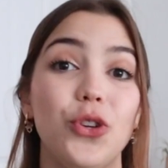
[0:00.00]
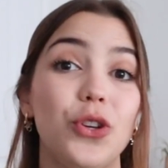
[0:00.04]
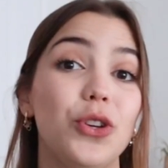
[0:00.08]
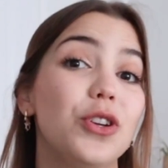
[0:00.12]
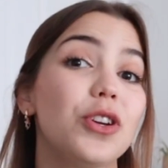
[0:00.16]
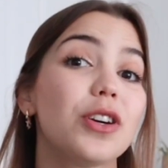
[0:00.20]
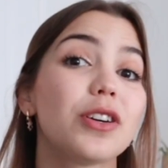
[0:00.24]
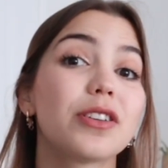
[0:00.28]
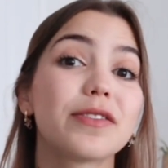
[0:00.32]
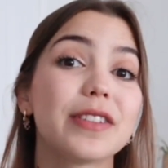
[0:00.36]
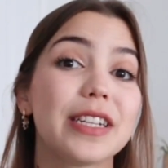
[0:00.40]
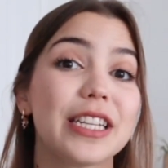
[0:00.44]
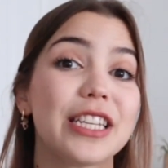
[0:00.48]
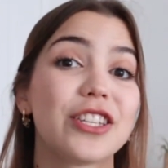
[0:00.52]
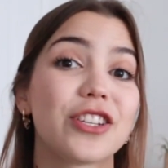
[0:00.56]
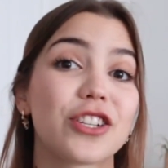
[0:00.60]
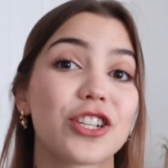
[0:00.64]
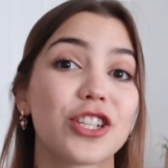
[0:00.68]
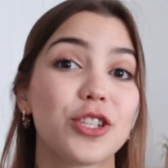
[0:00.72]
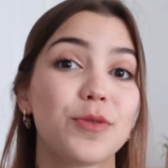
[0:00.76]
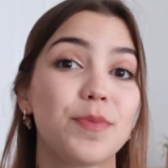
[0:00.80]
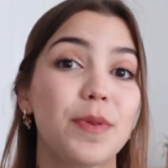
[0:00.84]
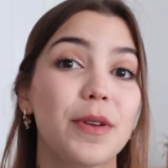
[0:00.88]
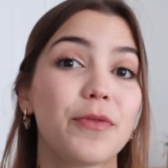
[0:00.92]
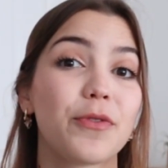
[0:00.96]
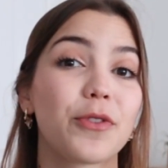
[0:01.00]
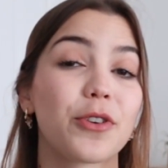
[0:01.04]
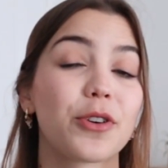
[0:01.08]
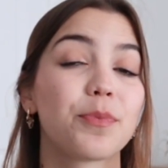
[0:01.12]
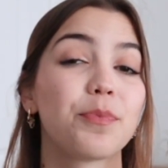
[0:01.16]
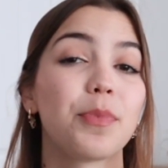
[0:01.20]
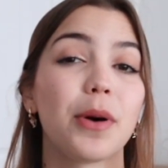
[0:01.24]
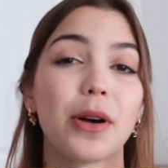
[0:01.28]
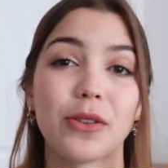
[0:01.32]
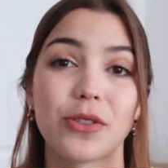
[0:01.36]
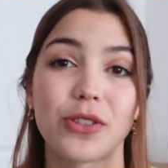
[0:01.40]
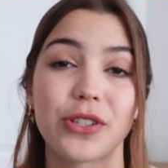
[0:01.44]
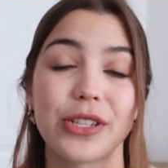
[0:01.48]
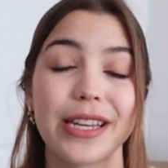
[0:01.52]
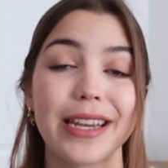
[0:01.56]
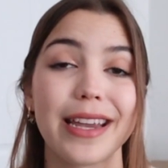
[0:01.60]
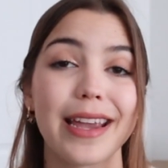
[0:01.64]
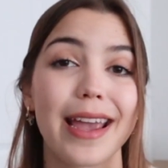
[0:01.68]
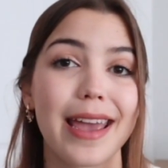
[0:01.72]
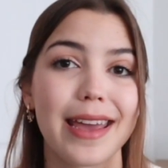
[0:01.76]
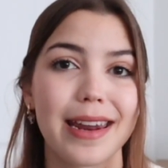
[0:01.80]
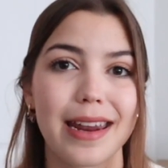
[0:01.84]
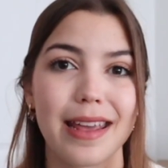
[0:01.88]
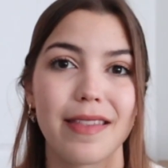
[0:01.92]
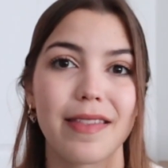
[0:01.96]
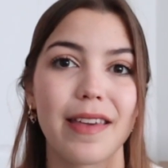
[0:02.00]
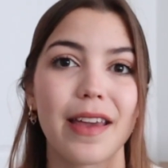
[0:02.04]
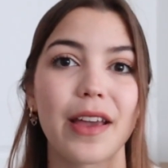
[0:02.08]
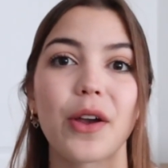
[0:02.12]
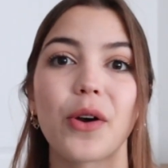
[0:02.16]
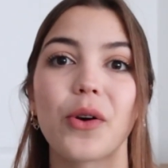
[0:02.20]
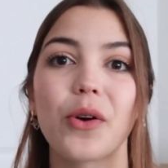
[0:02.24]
your research before posting anything